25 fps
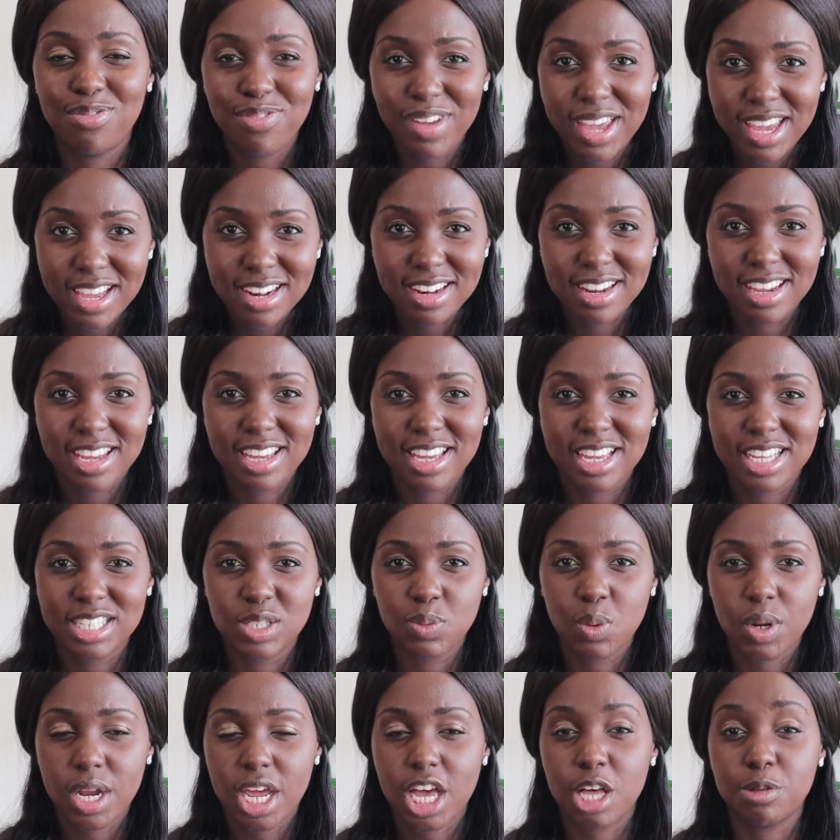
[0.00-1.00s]
failing
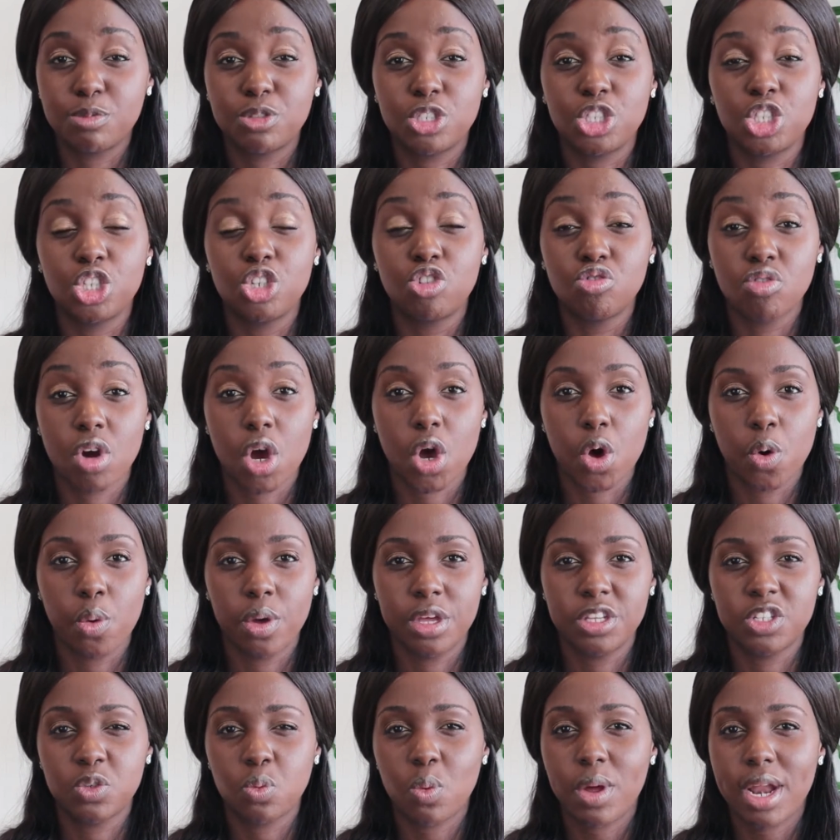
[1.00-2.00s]
is what helps you grow.
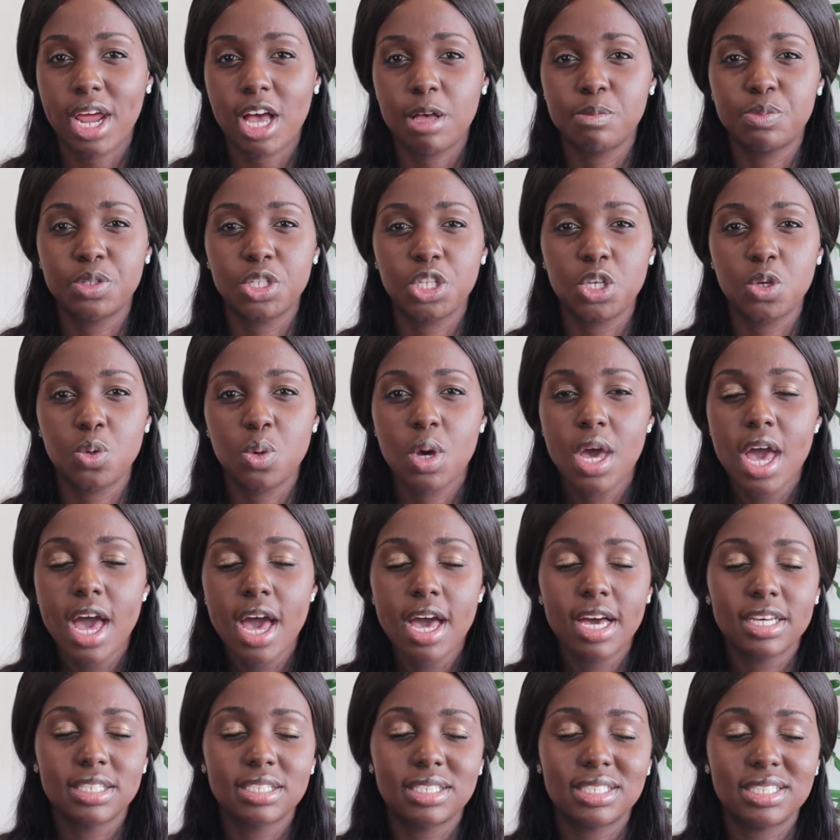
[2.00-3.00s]
It's what helps you
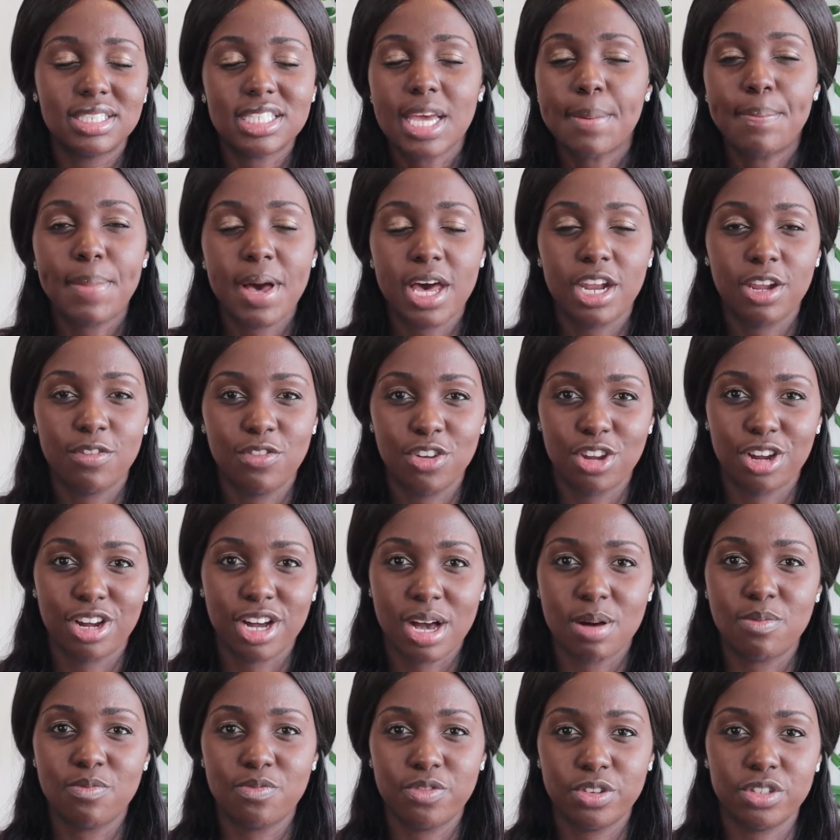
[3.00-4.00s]
step out of your
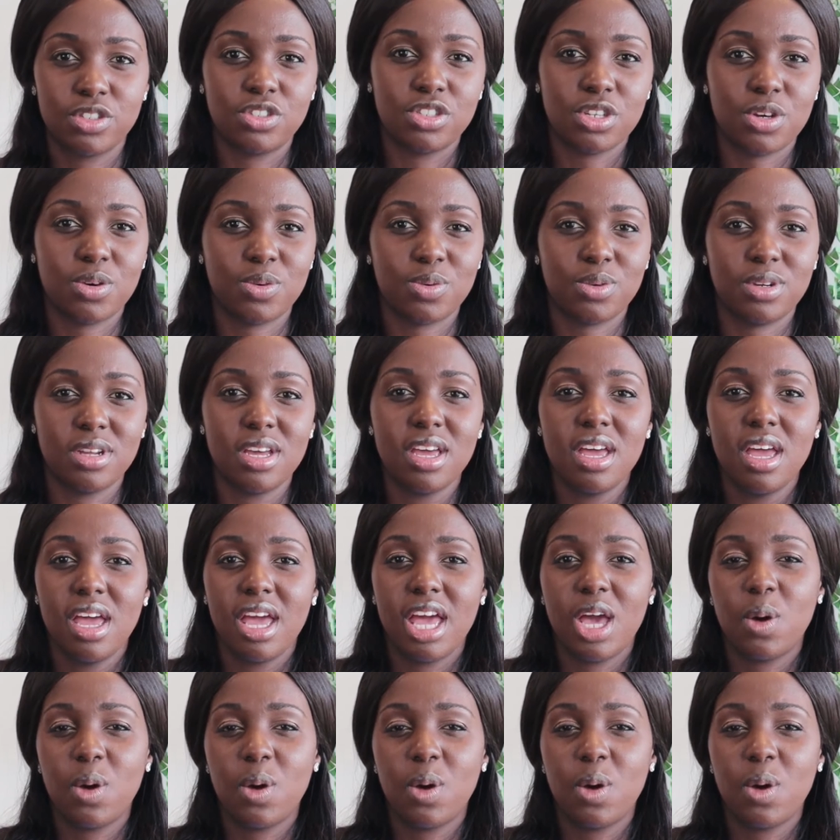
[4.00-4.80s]
comfort zone.